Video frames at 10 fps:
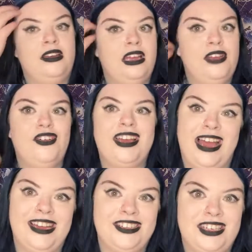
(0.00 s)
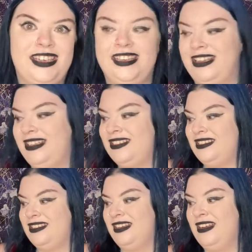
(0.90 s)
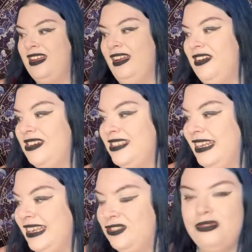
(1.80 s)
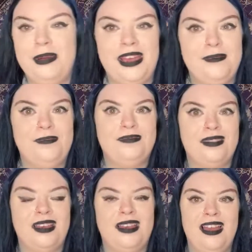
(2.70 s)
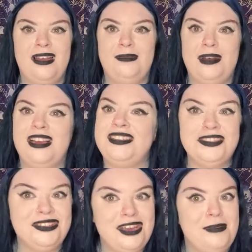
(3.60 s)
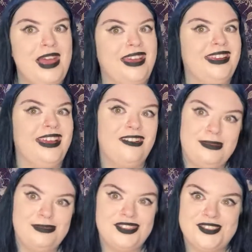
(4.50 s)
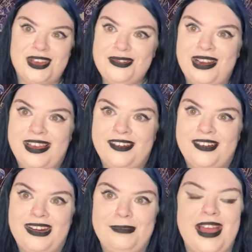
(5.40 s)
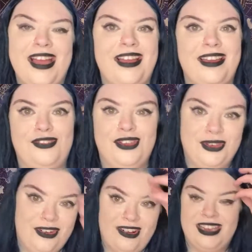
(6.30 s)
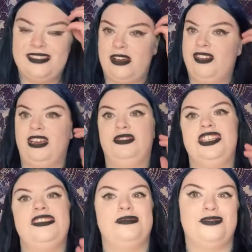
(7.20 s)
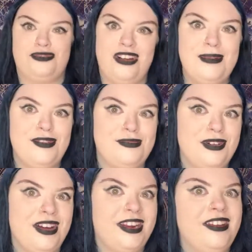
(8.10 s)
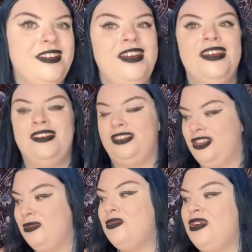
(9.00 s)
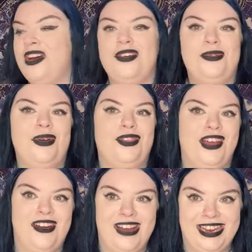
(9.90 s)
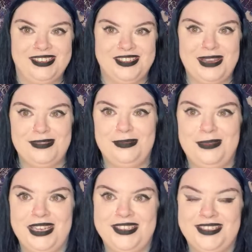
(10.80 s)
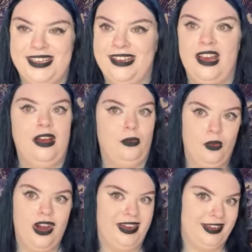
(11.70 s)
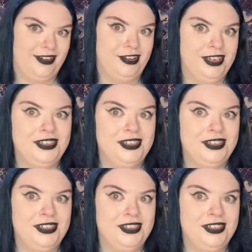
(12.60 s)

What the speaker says: If I catch it, it hurts a little bit, but it's not too bad, and I'm so glad I got it back. If you guys are an OG subscriber of mine, you will know that I had a septum piercing a while ago.